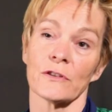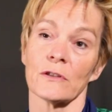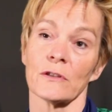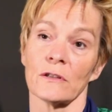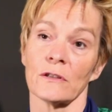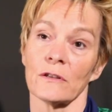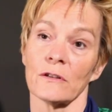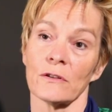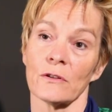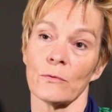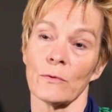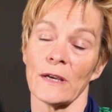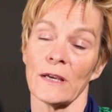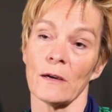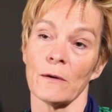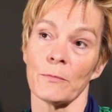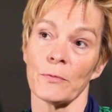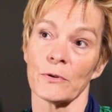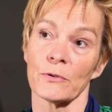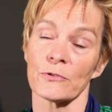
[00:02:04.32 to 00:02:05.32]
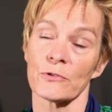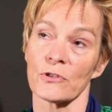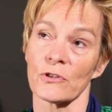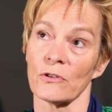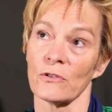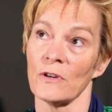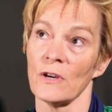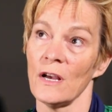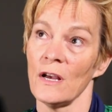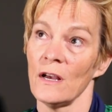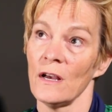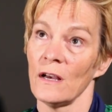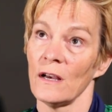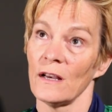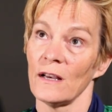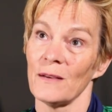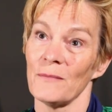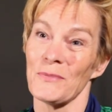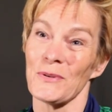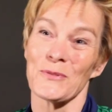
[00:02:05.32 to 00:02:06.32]
the way up also.
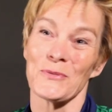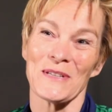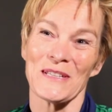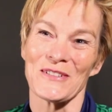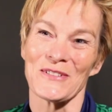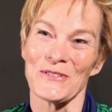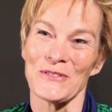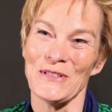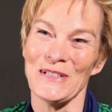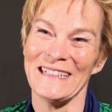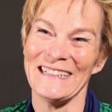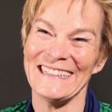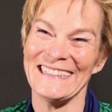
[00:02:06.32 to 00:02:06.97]
But we too,